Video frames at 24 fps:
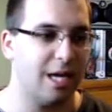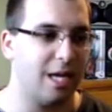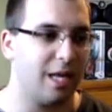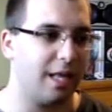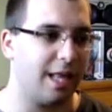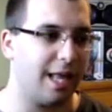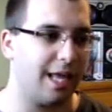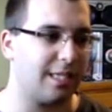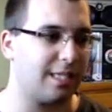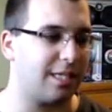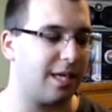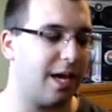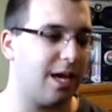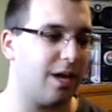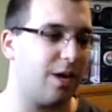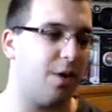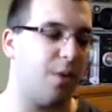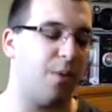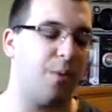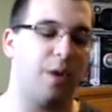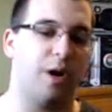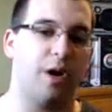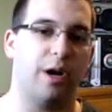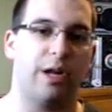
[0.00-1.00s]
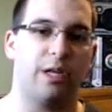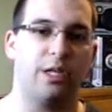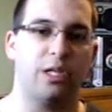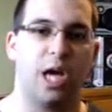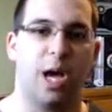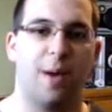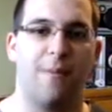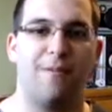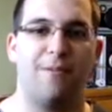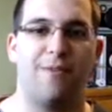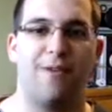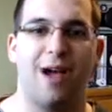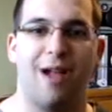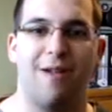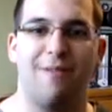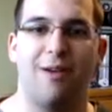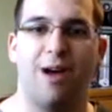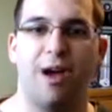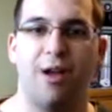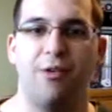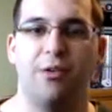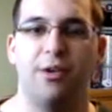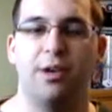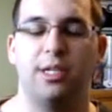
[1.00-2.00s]
Last time I know we're top
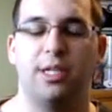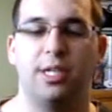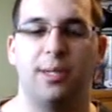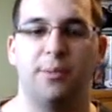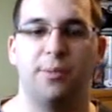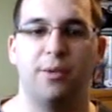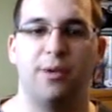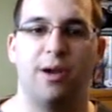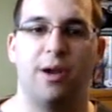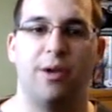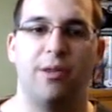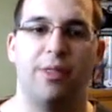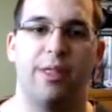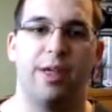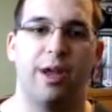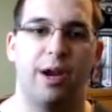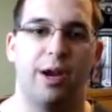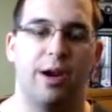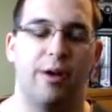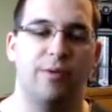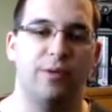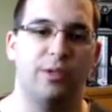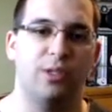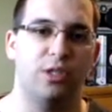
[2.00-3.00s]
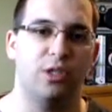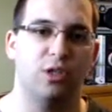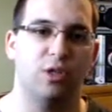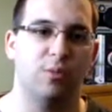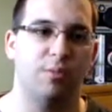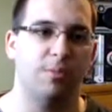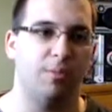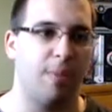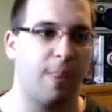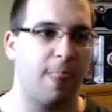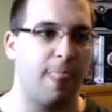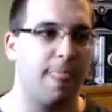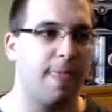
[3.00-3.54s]
500, somewhere around there, I would assume.